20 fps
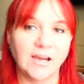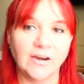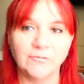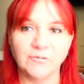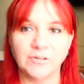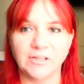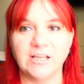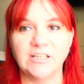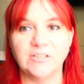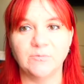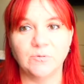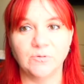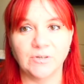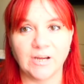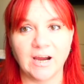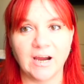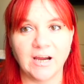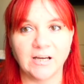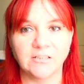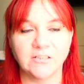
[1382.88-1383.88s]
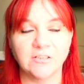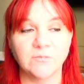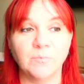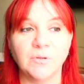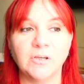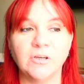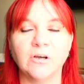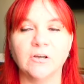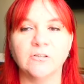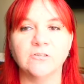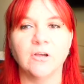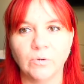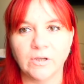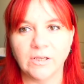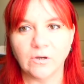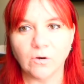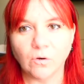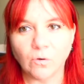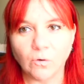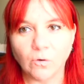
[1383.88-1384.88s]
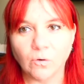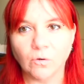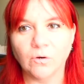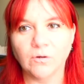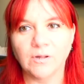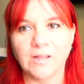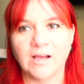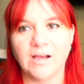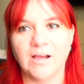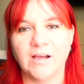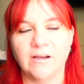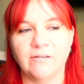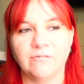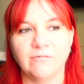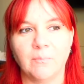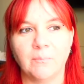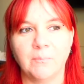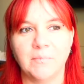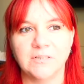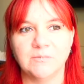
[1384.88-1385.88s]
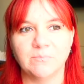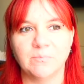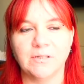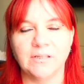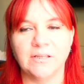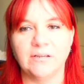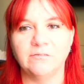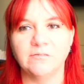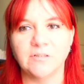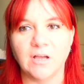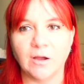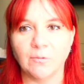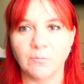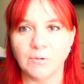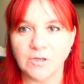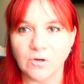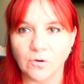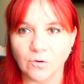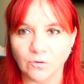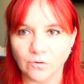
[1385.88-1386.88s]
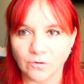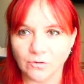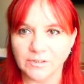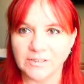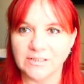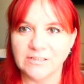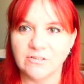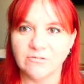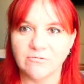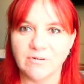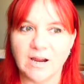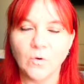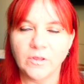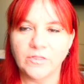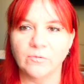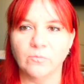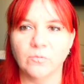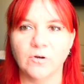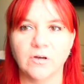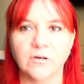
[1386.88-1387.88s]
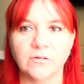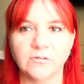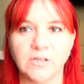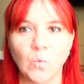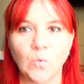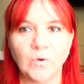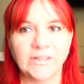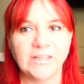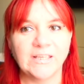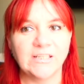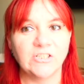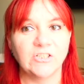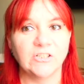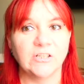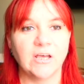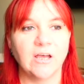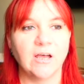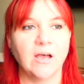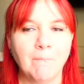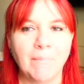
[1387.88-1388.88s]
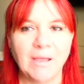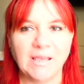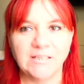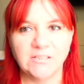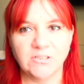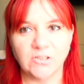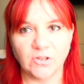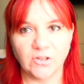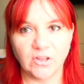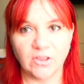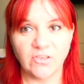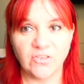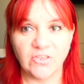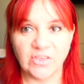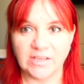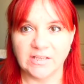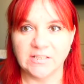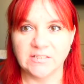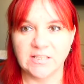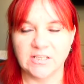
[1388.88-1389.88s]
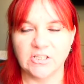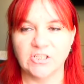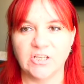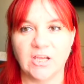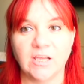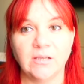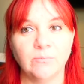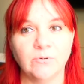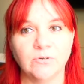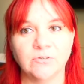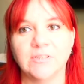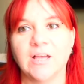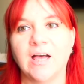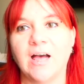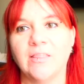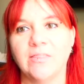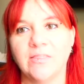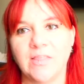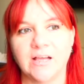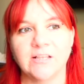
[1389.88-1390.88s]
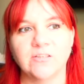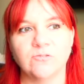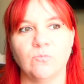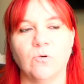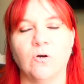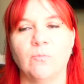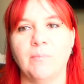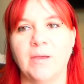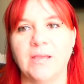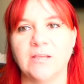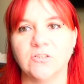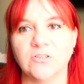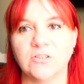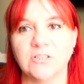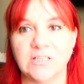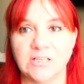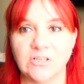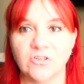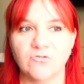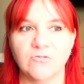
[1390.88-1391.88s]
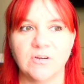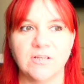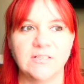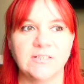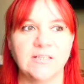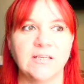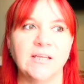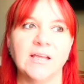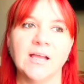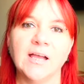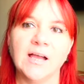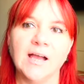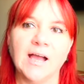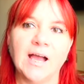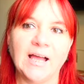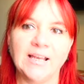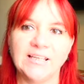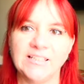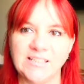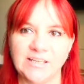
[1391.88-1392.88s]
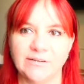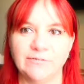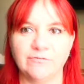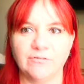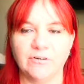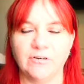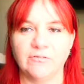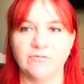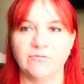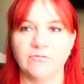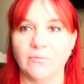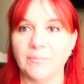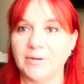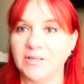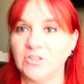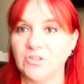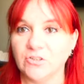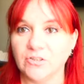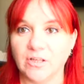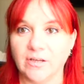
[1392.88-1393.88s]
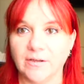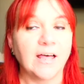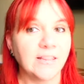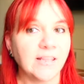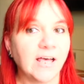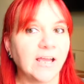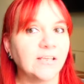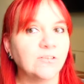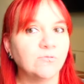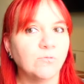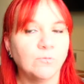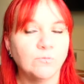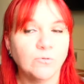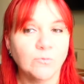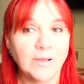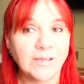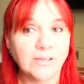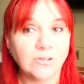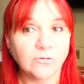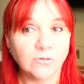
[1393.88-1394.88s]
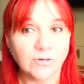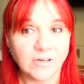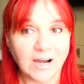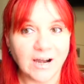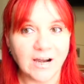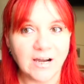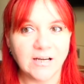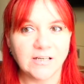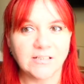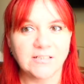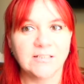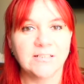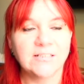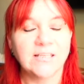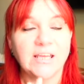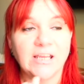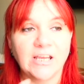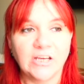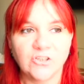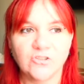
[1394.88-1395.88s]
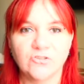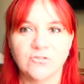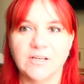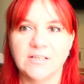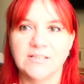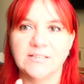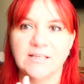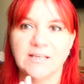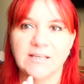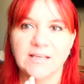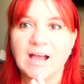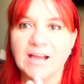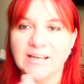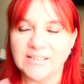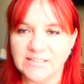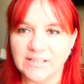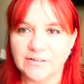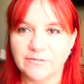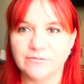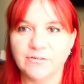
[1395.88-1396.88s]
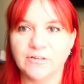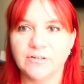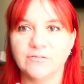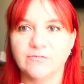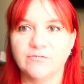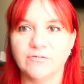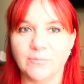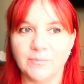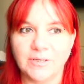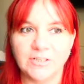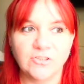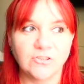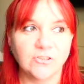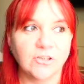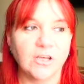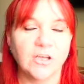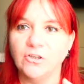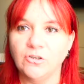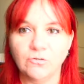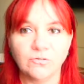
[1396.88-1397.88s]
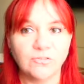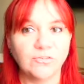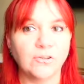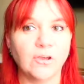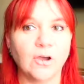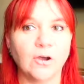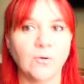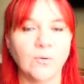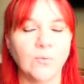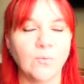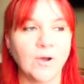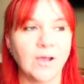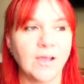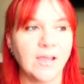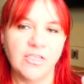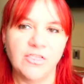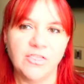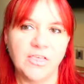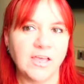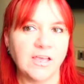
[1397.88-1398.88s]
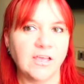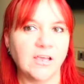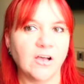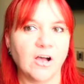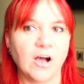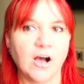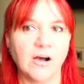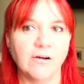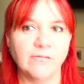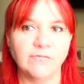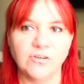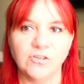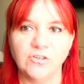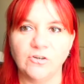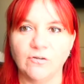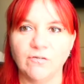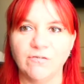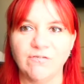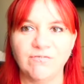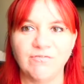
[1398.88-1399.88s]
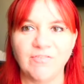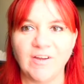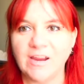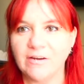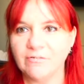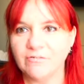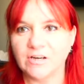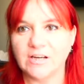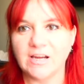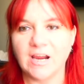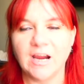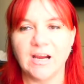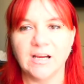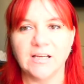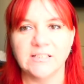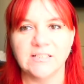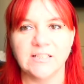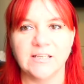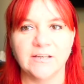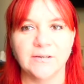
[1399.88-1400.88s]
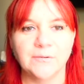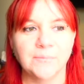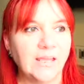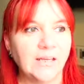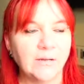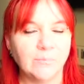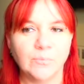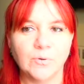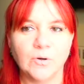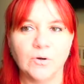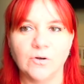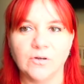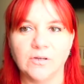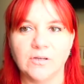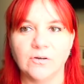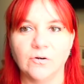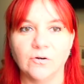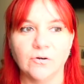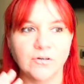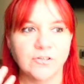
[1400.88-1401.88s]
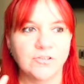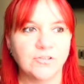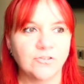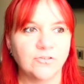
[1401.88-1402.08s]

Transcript: and relatable characters, because we all have misbeliefs and we all interact with the world, with each other, based on the things that shape us, and that's what makes us interesting and different from each other, and that is what will make your characters interesting and different from each other. You used to go away, think of your favorite character in a book or a